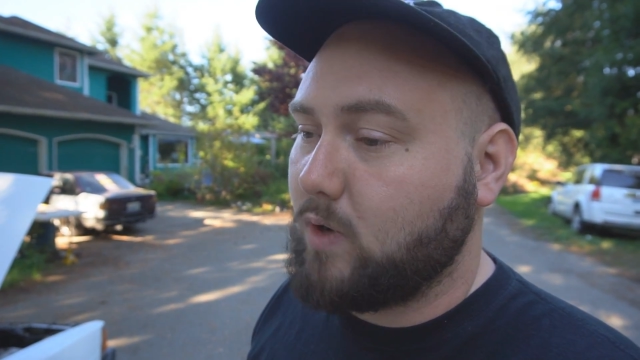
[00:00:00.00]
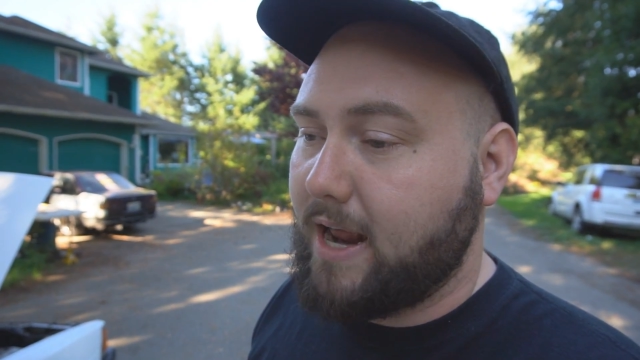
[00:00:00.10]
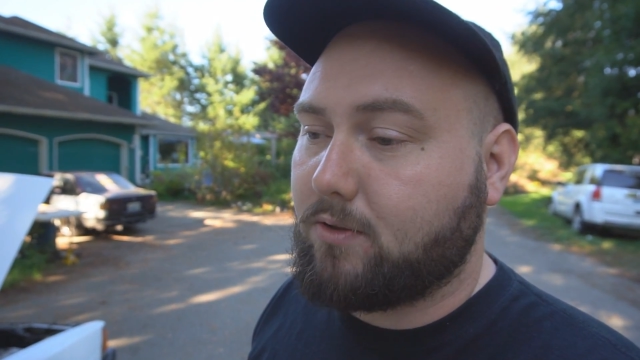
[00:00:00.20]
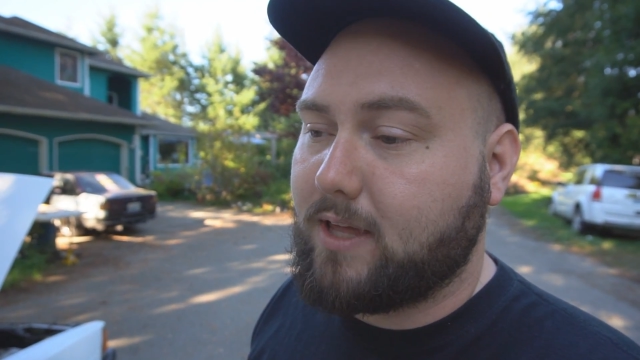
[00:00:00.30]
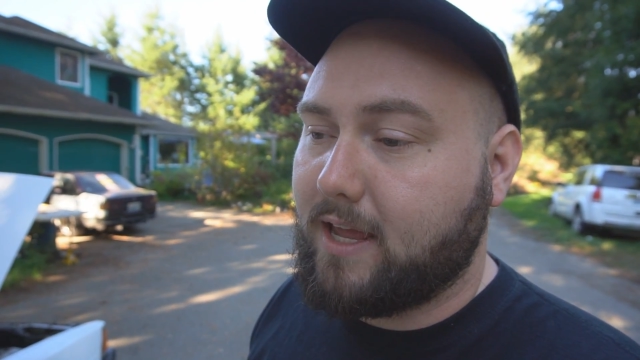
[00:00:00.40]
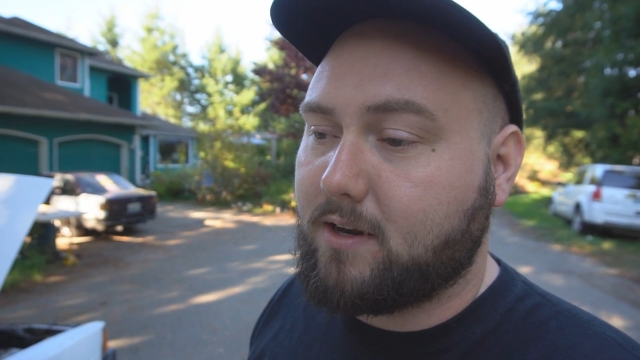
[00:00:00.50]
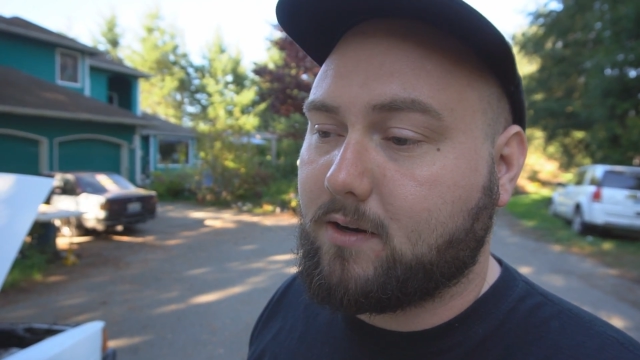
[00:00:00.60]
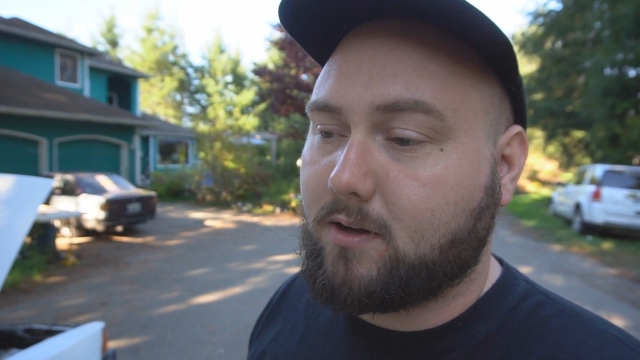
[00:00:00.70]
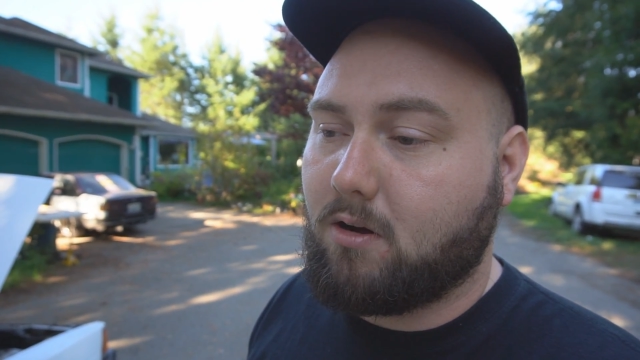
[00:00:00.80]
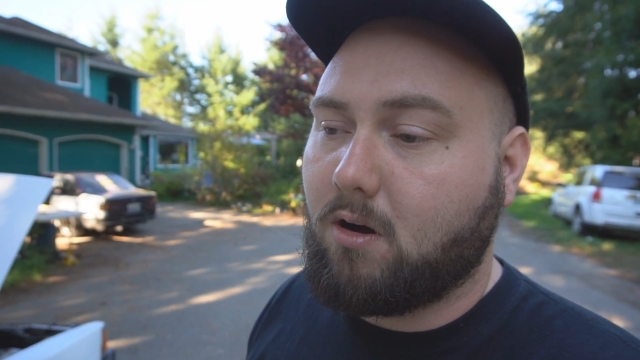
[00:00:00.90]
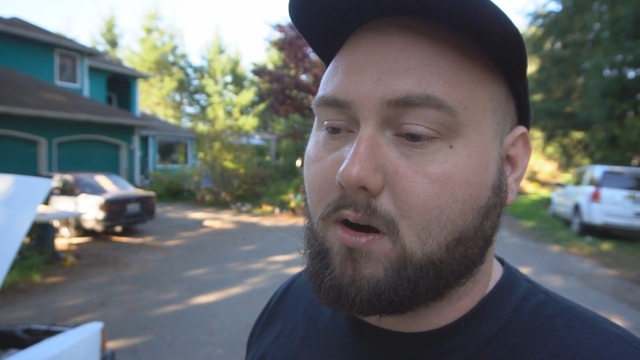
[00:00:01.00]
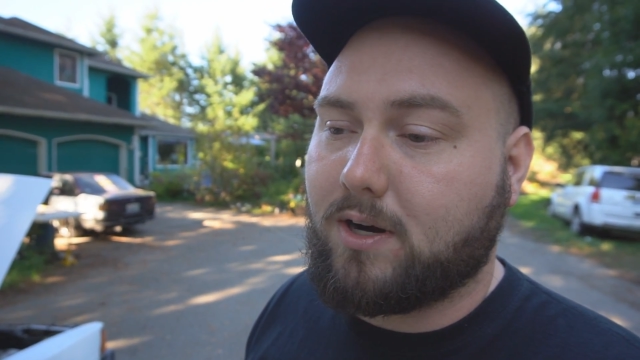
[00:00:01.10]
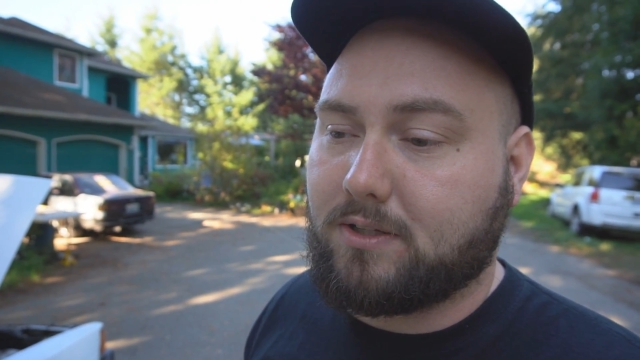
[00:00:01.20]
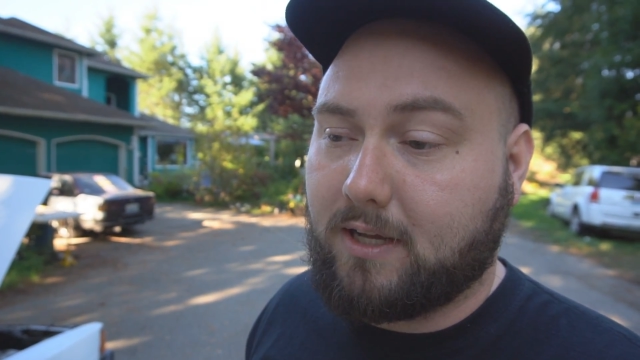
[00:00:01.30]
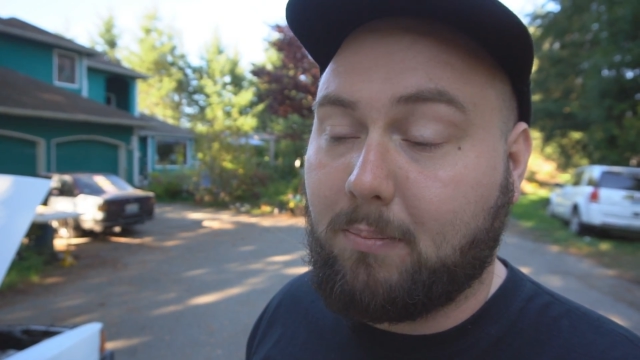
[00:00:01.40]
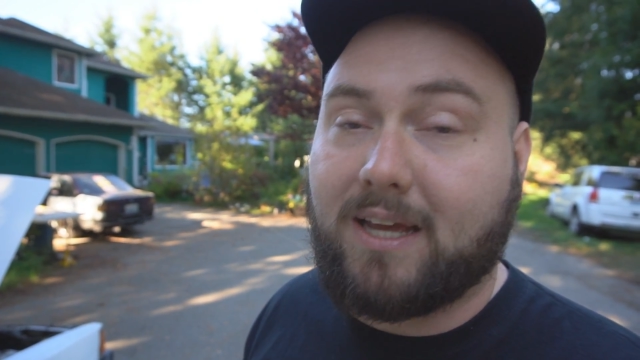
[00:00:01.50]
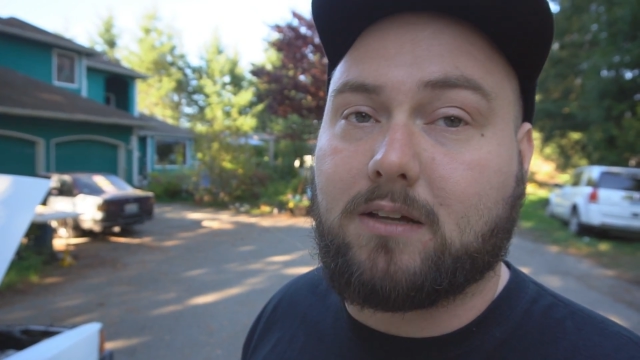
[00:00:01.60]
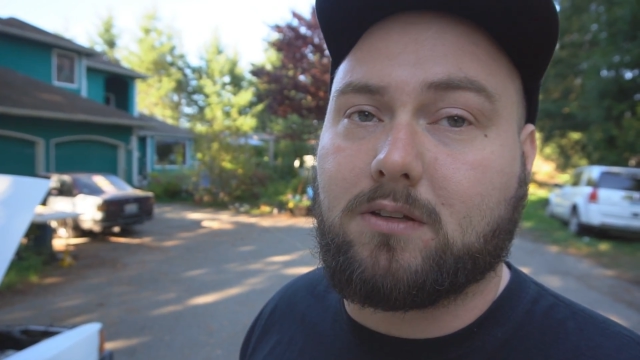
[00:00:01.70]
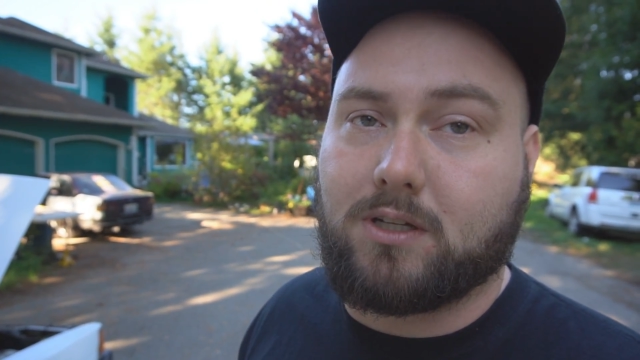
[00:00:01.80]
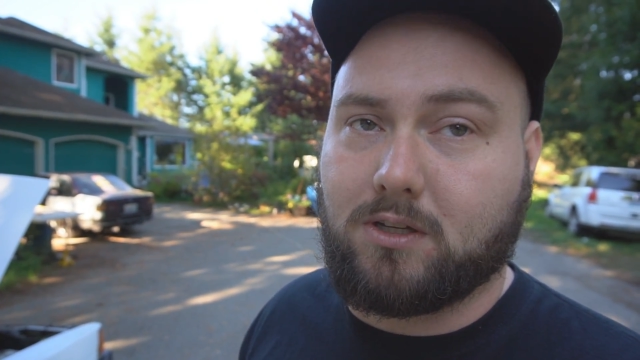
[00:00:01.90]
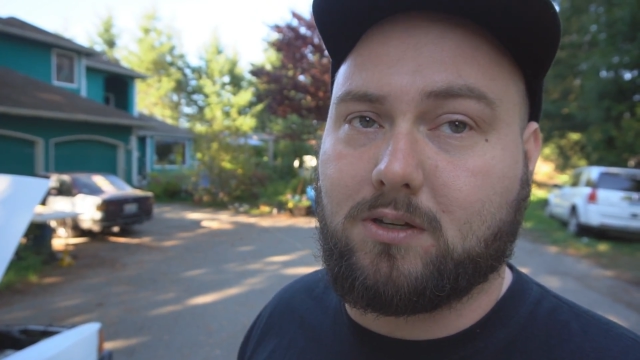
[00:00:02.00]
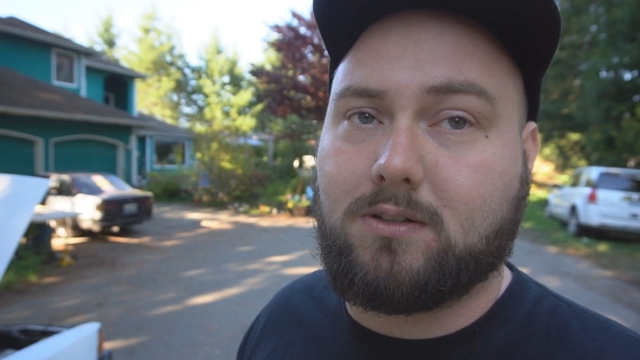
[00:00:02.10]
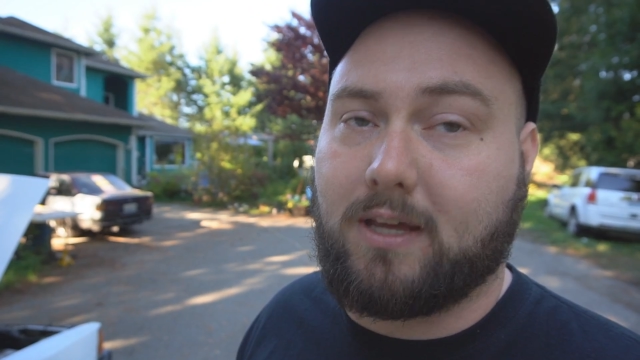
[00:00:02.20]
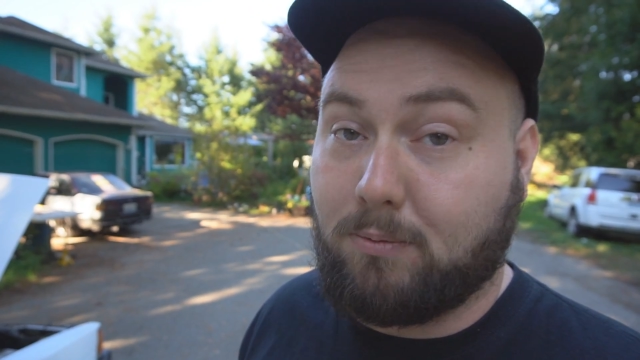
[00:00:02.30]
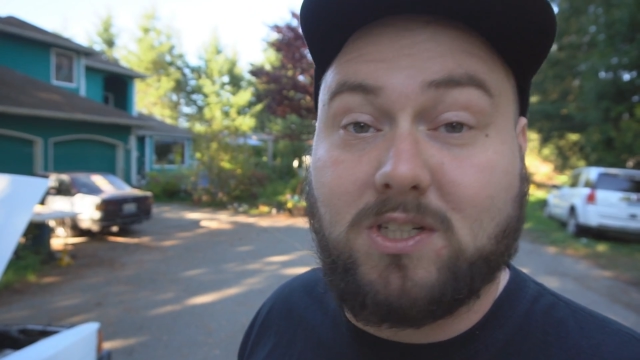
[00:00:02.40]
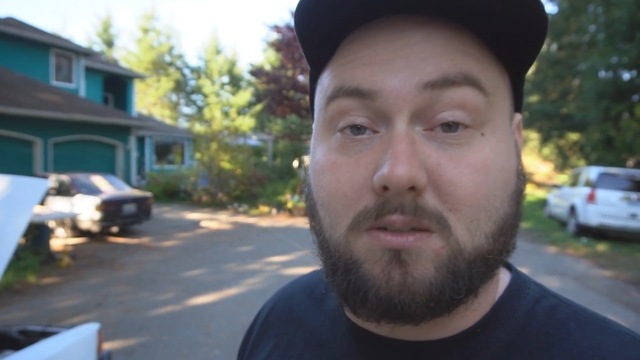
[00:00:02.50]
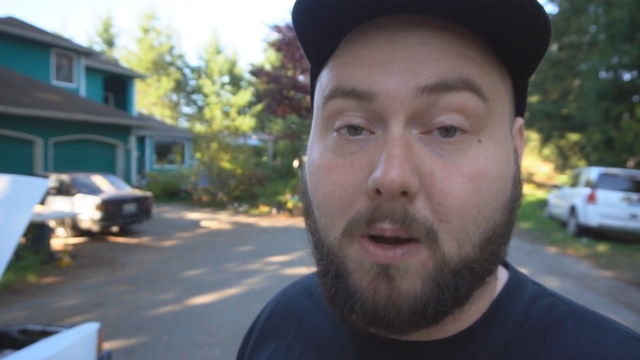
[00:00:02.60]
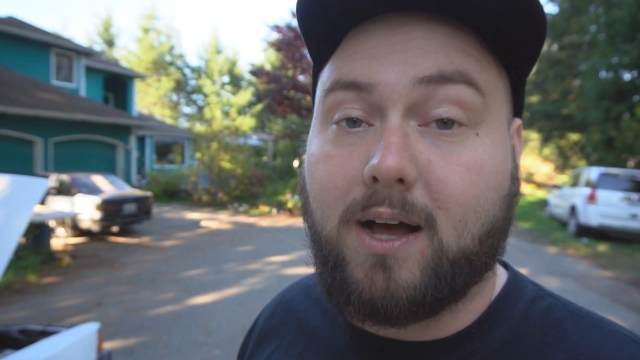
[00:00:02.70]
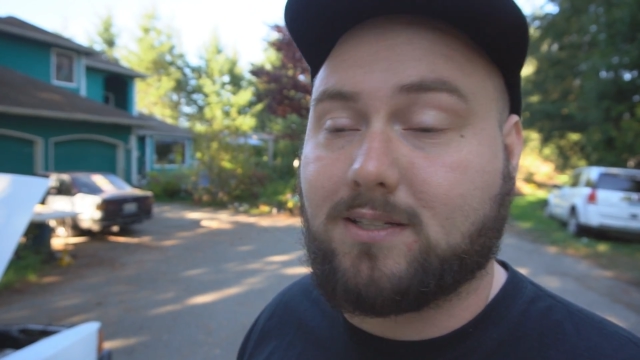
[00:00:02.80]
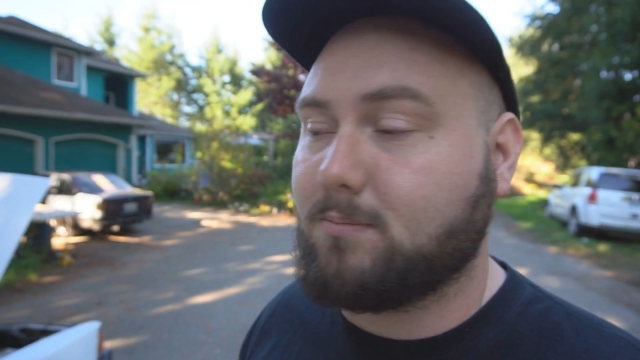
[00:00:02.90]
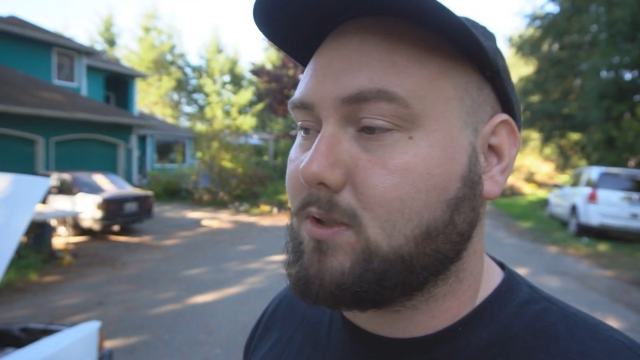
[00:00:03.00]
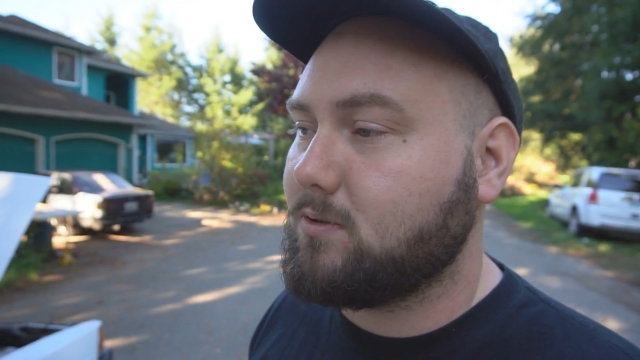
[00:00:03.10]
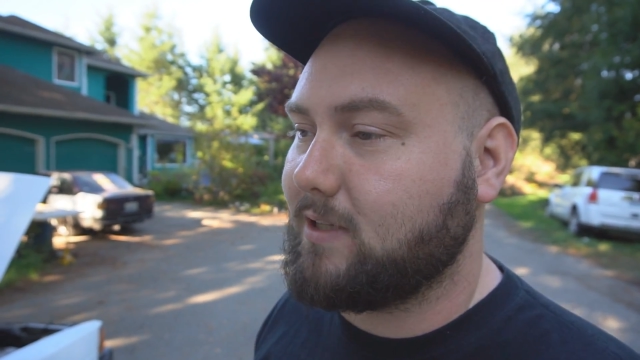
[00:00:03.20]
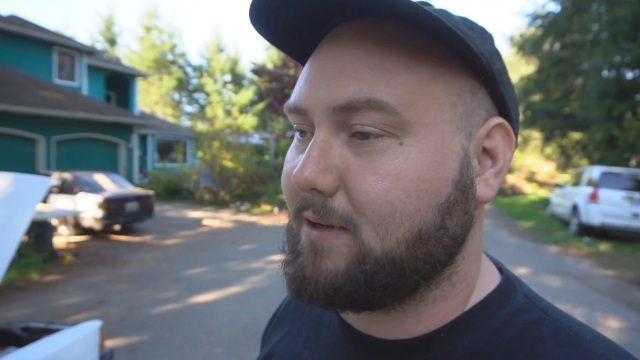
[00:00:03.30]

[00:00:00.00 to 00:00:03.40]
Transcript: rattle can a car and like make it look good, like which is possible.